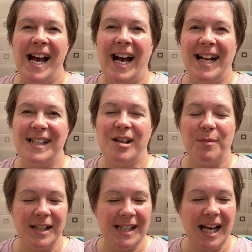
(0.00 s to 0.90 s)
and
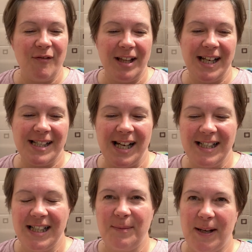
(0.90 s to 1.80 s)
something to get really
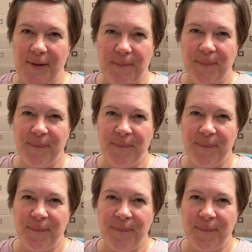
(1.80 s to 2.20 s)
excited about.